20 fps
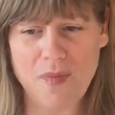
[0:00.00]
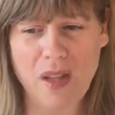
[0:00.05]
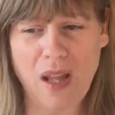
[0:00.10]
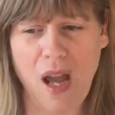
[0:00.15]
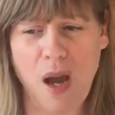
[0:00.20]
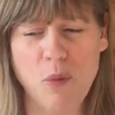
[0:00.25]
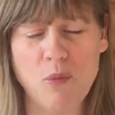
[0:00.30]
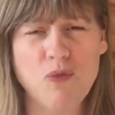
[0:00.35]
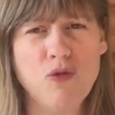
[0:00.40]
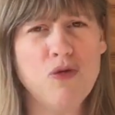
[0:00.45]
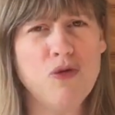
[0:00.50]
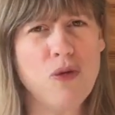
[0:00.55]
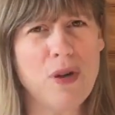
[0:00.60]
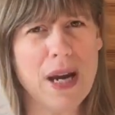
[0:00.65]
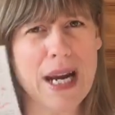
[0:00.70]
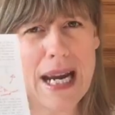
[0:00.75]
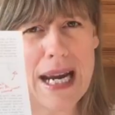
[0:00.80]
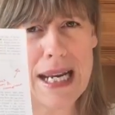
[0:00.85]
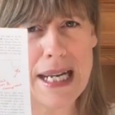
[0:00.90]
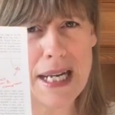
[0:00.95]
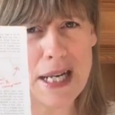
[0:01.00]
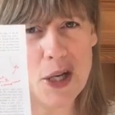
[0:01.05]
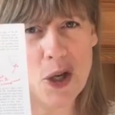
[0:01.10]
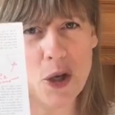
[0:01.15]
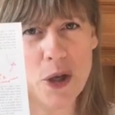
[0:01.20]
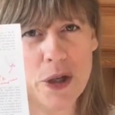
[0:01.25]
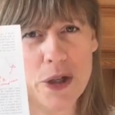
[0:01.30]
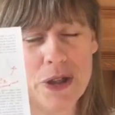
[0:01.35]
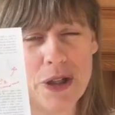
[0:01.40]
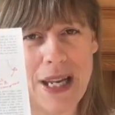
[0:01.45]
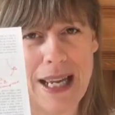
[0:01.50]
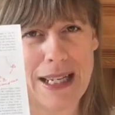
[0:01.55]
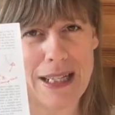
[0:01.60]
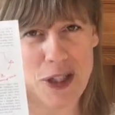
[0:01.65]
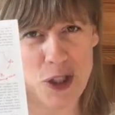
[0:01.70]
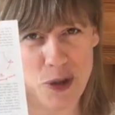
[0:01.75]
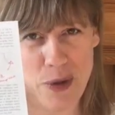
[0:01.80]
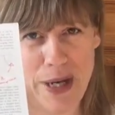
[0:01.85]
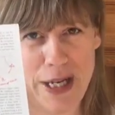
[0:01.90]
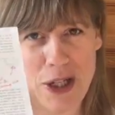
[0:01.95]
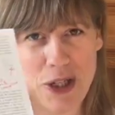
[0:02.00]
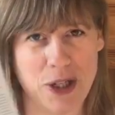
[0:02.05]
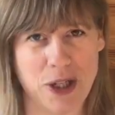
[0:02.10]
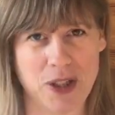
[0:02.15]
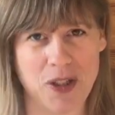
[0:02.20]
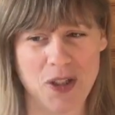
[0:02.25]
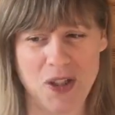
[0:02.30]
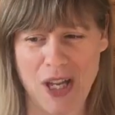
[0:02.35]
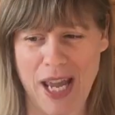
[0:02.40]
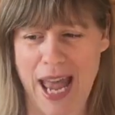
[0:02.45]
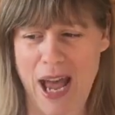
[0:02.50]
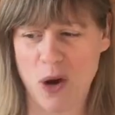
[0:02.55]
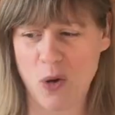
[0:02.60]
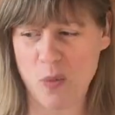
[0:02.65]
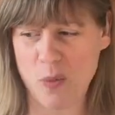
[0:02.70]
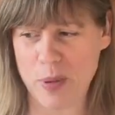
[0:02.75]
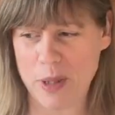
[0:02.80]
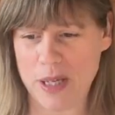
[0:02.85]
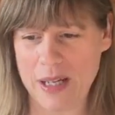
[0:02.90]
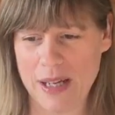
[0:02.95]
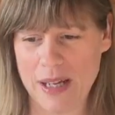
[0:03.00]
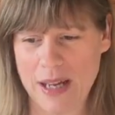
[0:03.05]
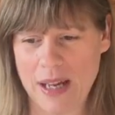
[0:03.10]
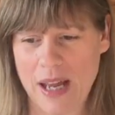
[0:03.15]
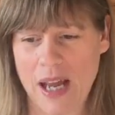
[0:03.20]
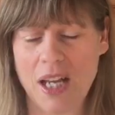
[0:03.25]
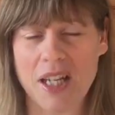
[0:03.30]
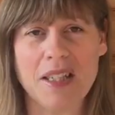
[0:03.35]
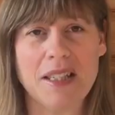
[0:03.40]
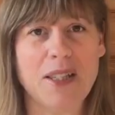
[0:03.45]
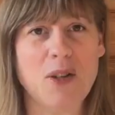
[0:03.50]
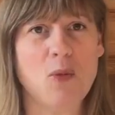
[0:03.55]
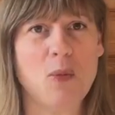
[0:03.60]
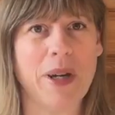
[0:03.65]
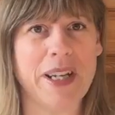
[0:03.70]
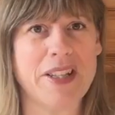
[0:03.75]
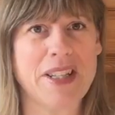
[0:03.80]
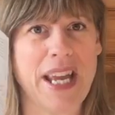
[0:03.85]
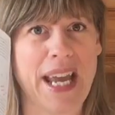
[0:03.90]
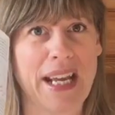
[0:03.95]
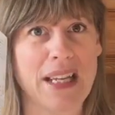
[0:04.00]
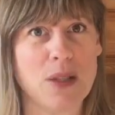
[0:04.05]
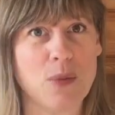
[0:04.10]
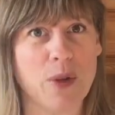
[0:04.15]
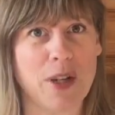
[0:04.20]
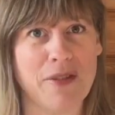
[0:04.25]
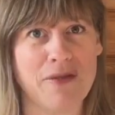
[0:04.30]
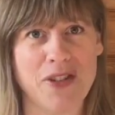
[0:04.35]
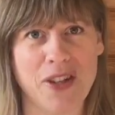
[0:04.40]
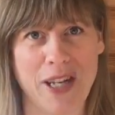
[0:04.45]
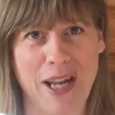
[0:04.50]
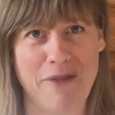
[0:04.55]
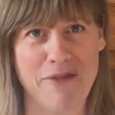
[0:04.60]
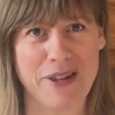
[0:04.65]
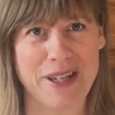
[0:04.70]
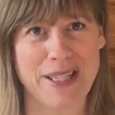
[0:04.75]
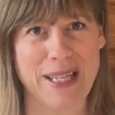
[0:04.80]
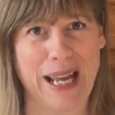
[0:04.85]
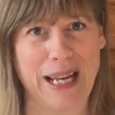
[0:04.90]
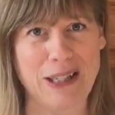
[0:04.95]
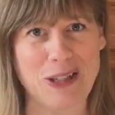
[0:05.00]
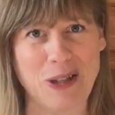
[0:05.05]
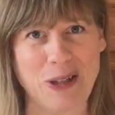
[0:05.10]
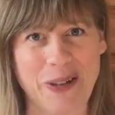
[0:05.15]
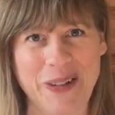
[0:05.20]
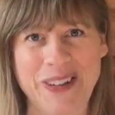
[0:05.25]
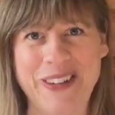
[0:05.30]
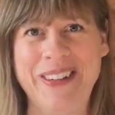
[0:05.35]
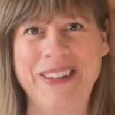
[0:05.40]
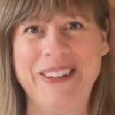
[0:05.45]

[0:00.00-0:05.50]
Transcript: and really good illustrations to help. I can see all my ticks when I've done every section.